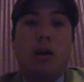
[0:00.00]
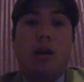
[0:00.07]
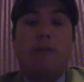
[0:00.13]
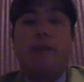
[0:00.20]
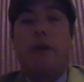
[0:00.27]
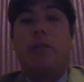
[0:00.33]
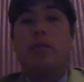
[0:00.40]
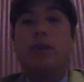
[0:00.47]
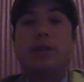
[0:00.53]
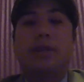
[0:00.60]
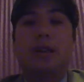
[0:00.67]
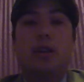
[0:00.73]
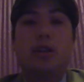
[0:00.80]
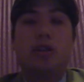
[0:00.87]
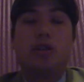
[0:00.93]
If I were to
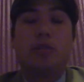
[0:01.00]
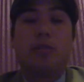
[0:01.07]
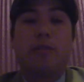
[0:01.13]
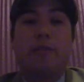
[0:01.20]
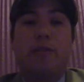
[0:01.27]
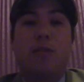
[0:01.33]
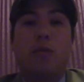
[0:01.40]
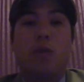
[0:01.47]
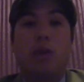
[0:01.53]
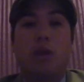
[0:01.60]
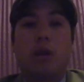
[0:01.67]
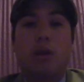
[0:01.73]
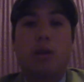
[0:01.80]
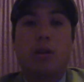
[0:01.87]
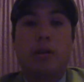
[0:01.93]
tell you
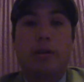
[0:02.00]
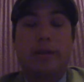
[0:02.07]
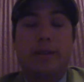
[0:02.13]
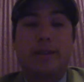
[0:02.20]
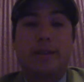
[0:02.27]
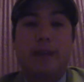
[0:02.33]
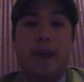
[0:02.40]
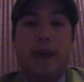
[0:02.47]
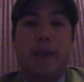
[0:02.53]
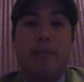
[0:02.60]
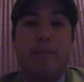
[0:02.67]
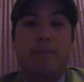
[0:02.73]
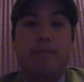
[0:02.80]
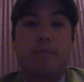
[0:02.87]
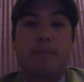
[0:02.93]
before this game,
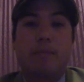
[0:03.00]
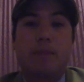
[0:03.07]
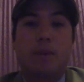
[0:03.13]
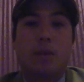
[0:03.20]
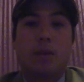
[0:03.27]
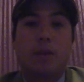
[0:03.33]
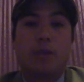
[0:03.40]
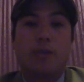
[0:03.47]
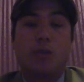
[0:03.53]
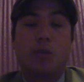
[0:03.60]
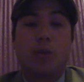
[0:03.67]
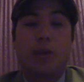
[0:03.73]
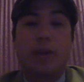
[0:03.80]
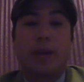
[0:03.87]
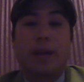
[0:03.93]
this
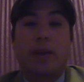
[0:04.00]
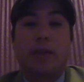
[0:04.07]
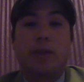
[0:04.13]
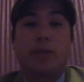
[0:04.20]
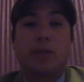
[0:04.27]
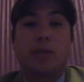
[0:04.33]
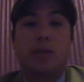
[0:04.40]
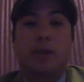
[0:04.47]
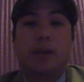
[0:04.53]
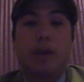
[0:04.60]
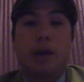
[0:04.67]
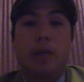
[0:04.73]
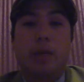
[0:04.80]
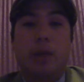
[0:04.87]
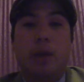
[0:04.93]
Oregon Arizona
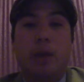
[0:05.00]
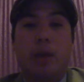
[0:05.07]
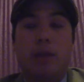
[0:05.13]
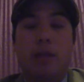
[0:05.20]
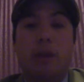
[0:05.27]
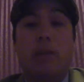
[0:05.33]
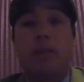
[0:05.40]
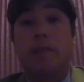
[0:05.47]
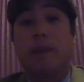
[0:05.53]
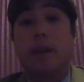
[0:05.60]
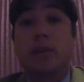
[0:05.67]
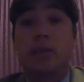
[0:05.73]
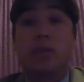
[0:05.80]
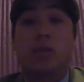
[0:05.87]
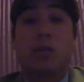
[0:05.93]
game, that the
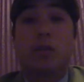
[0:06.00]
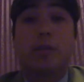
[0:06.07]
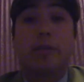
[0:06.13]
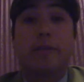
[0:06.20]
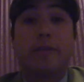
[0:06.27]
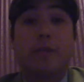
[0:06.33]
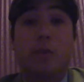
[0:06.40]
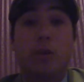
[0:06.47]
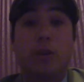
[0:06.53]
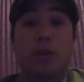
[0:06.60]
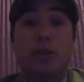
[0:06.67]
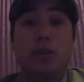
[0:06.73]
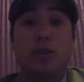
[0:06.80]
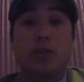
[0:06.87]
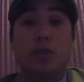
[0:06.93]
final score would be
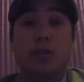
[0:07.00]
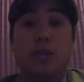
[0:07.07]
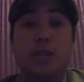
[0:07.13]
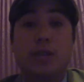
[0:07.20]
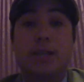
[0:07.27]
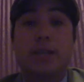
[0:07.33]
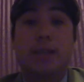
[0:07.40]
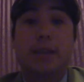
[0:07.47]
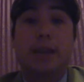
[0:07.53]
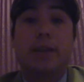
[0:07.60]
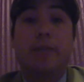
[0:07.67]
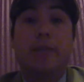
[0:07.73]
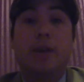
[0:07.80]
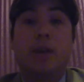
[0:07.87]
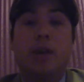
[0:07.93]

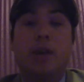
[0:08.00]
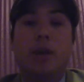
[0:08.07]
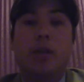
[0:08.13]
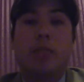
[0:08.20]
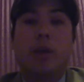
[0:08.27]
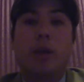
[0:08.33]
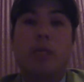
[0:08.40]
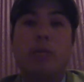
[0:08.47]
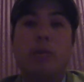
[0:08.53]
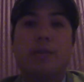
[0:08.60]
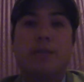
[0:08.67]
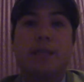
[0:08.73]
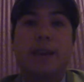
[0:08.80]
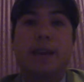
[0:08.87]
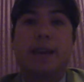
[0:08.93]
42-16, you probably would have
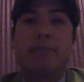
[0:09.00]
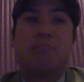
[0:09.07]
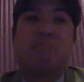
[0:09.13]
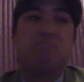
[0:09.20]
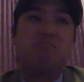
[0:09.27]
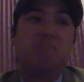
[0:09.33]
said,